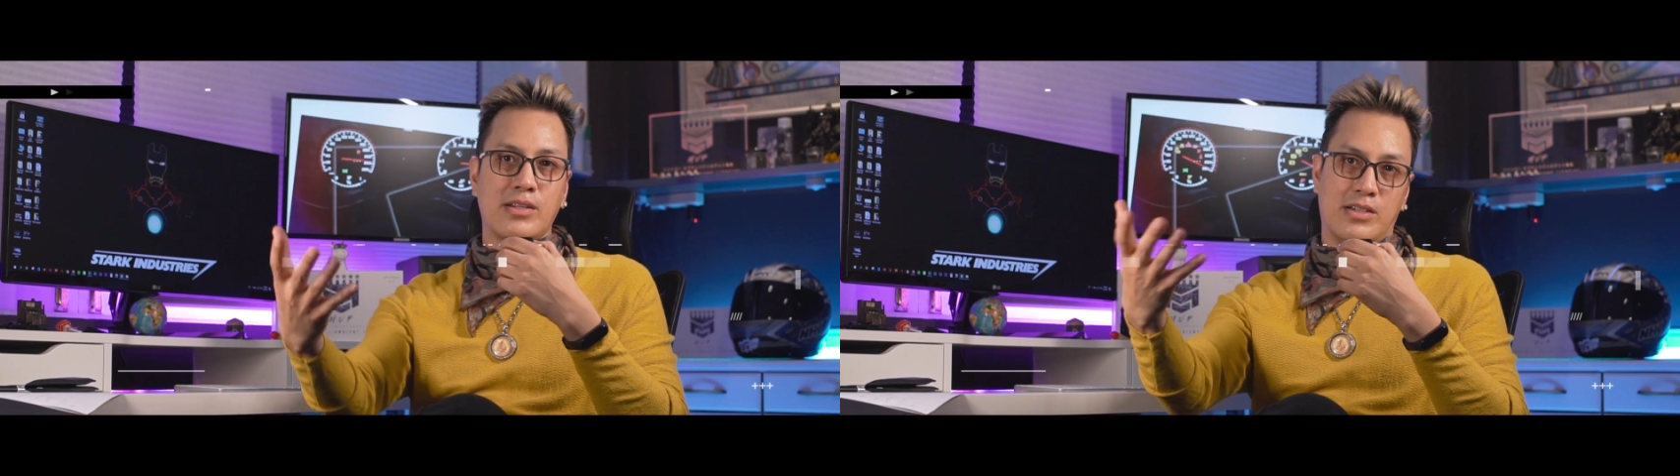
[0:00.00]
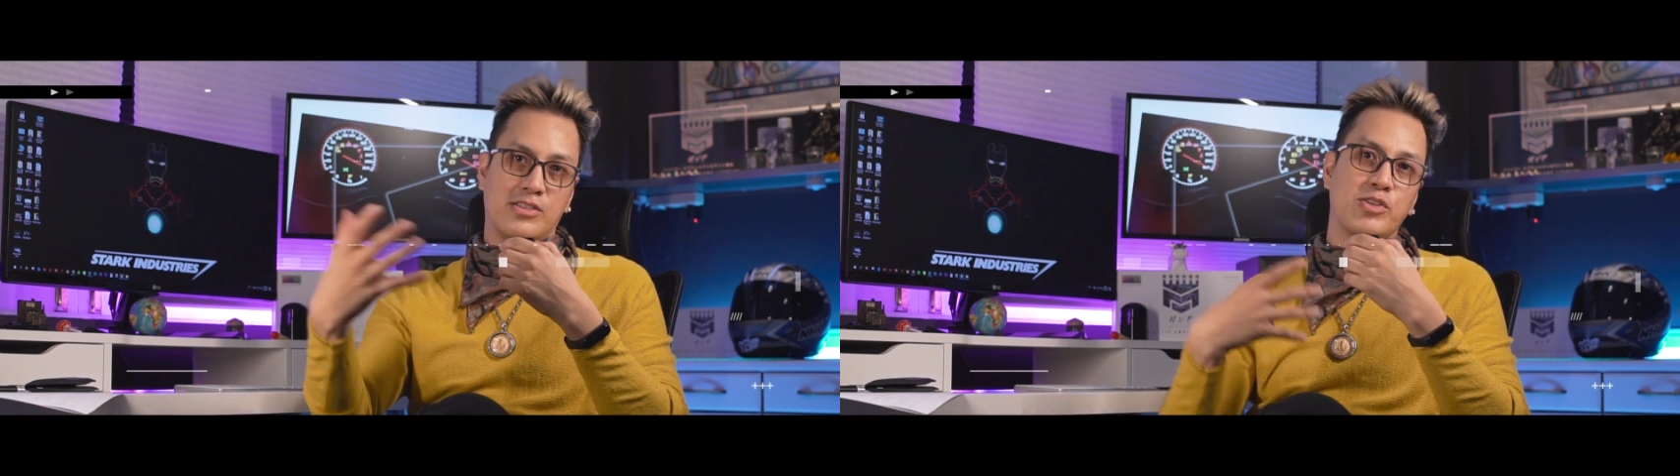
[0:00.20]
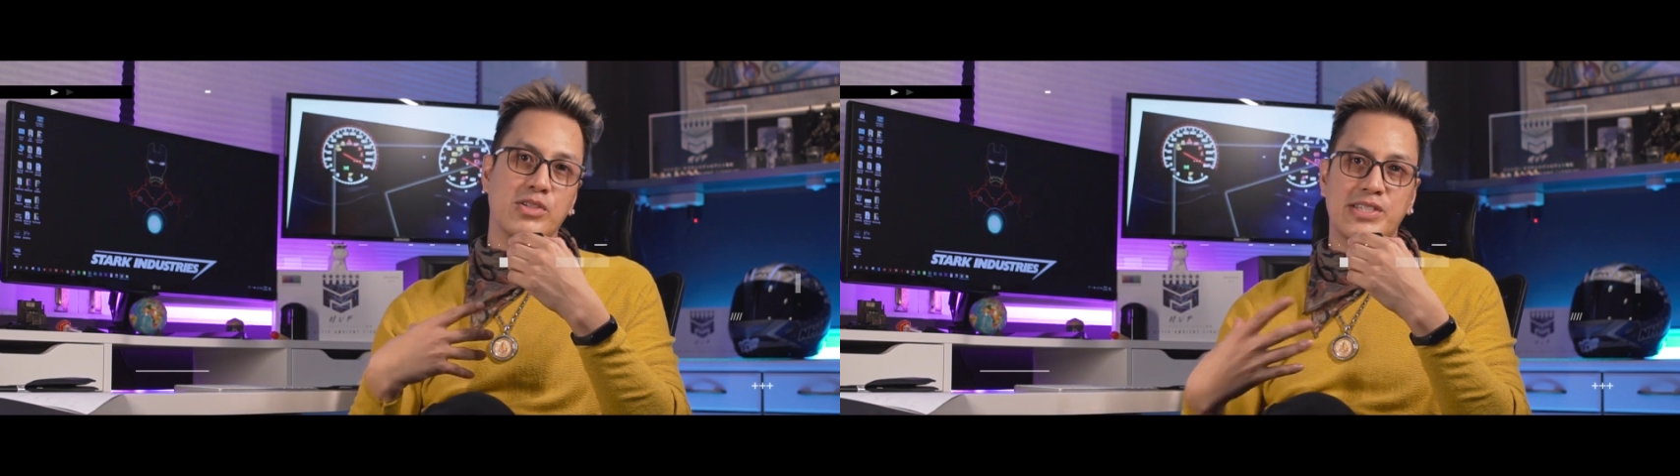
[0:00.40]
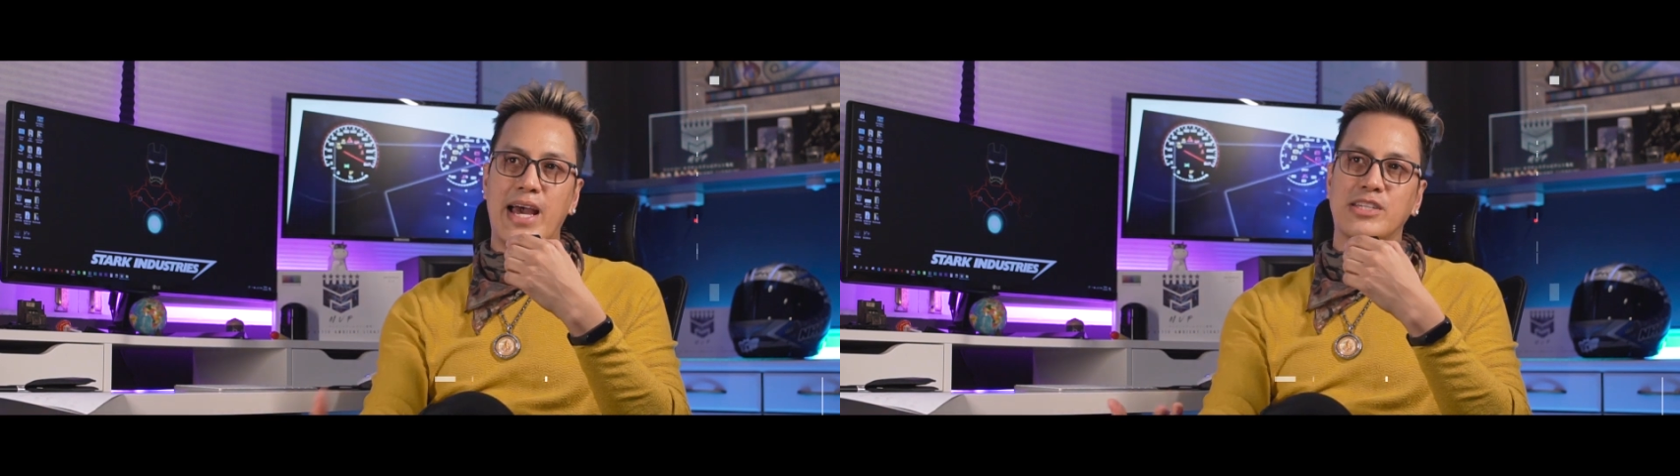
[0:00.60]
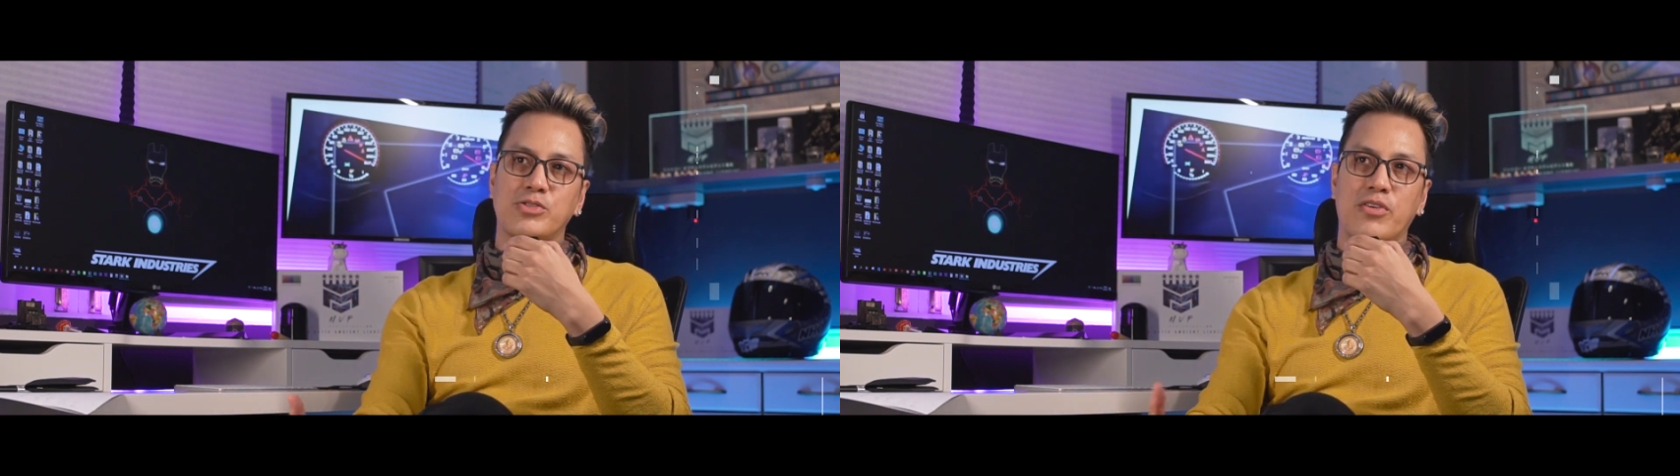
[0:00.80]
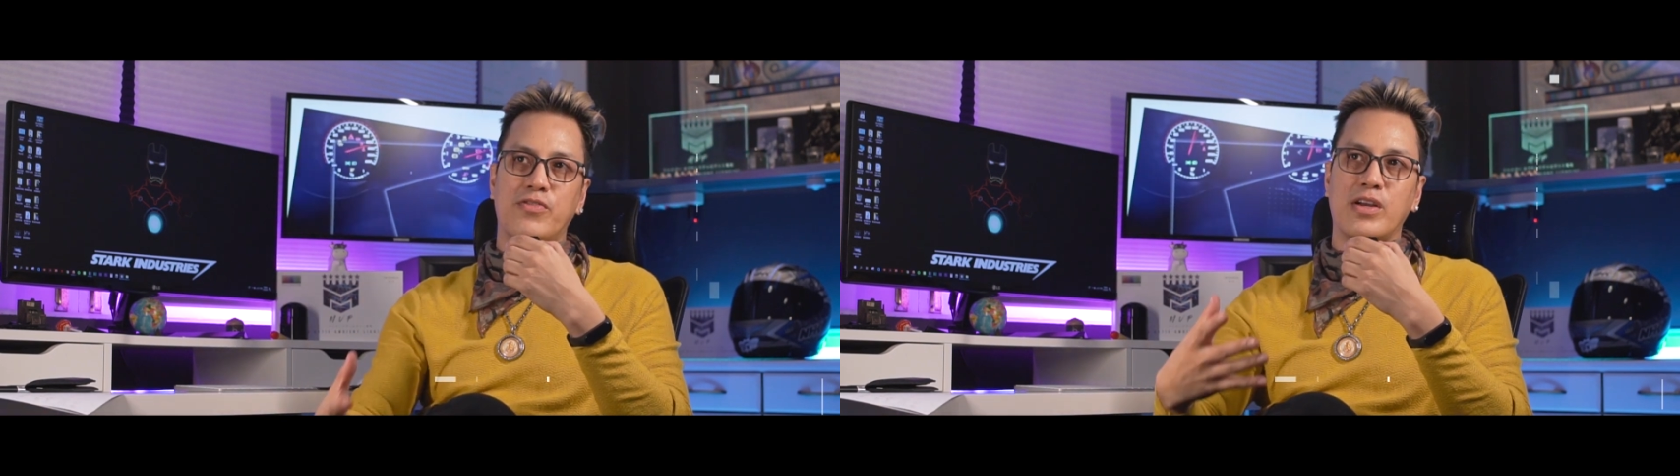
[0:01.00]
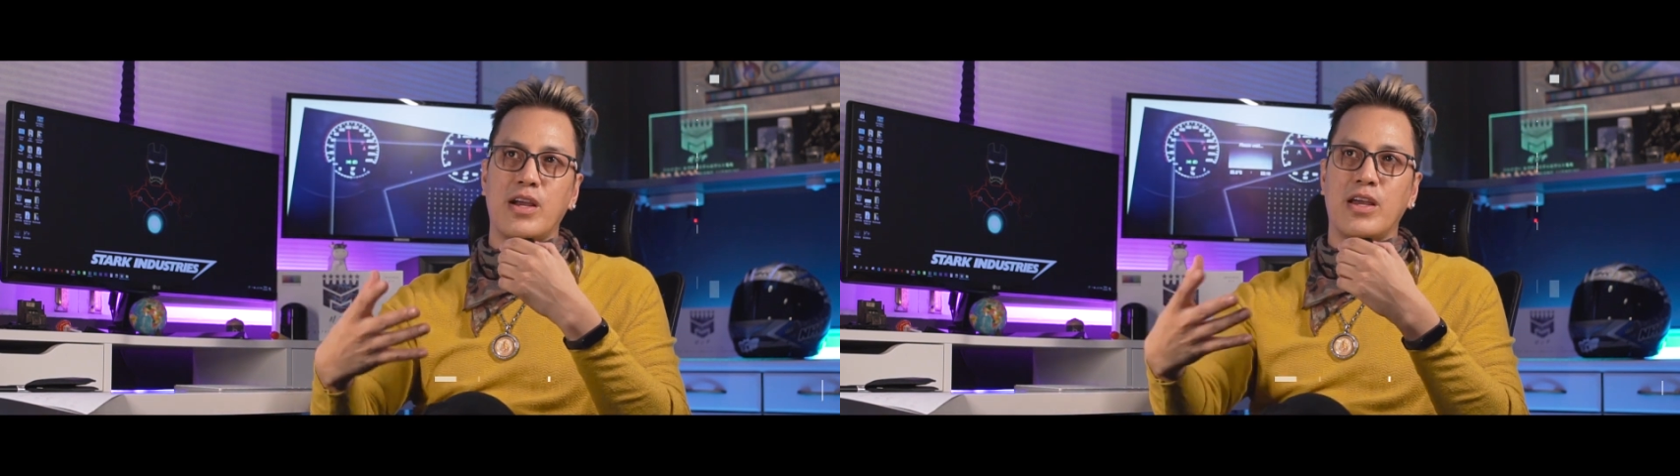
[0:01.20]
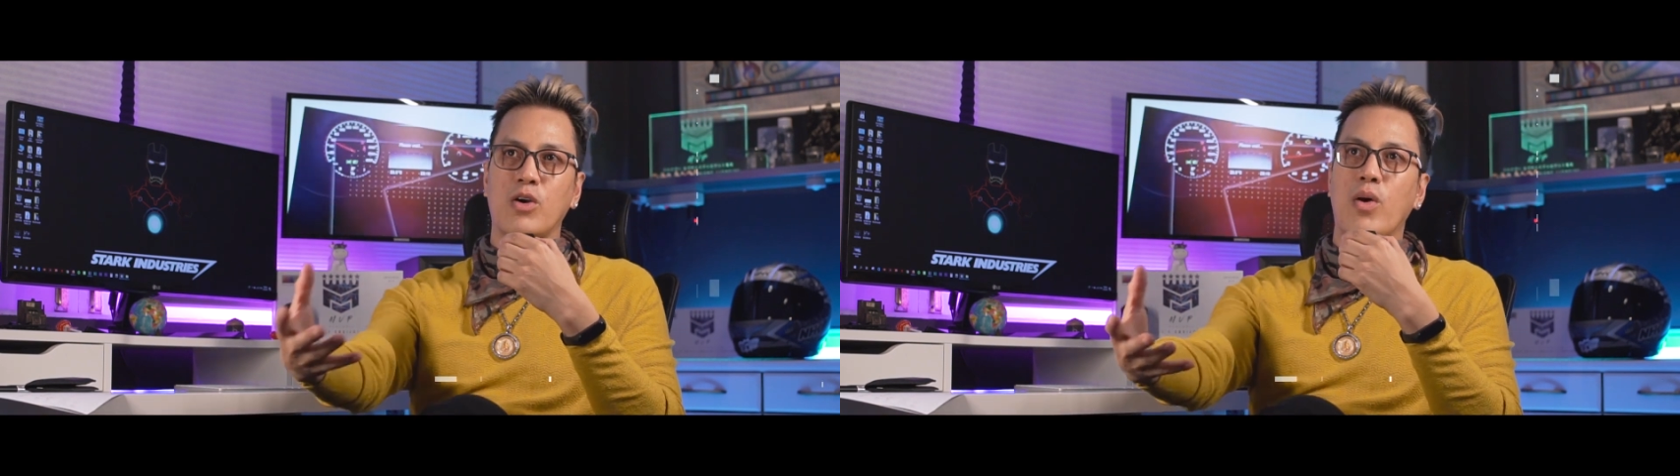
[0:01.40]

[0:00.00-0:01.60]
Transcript: and so is I, so I figure I'd go